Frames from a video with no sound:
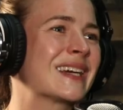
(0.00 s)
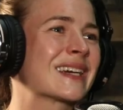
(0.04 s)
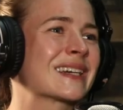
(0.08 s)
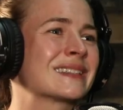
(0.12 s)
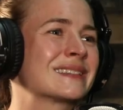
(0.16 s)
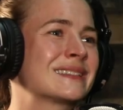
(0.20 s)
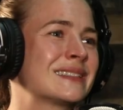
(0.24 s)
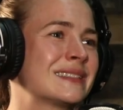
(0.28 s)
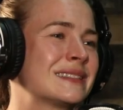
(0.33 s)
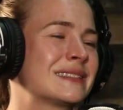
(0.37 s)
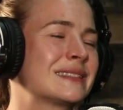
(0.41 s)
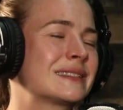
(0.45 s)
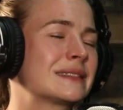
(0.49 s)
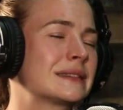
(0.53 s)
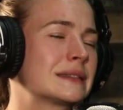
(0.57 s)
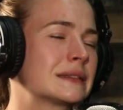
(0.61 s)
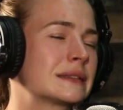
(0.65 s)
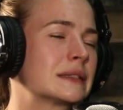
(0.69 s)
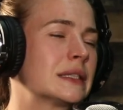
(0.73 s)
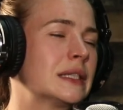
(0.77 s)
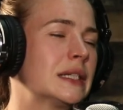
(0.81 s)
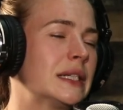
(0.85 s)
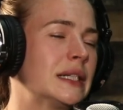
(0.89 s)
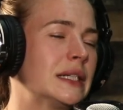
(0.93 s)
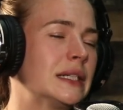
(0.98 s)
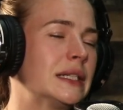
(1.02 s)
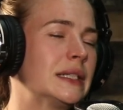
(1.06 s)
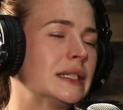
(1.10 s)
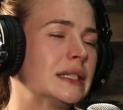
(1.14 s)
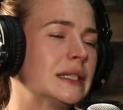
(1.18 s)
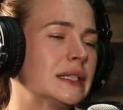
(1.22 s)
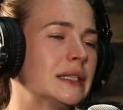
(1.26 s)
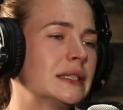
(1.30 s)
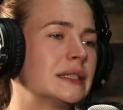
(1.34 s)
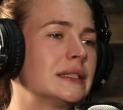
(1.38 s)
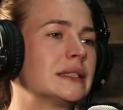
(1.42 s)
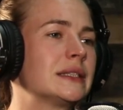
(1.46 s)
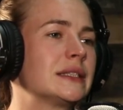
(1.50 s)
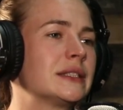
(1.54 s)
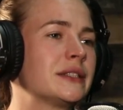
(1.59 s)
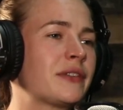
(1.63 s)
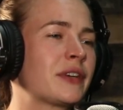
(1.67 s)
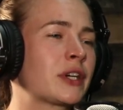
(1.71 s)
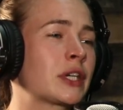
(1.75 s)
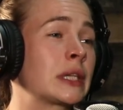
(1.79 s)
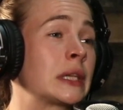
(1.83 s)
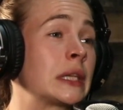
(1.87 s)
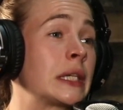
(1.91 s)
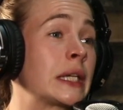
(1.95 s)
Yeah, because he's
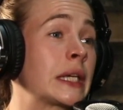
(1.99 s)
very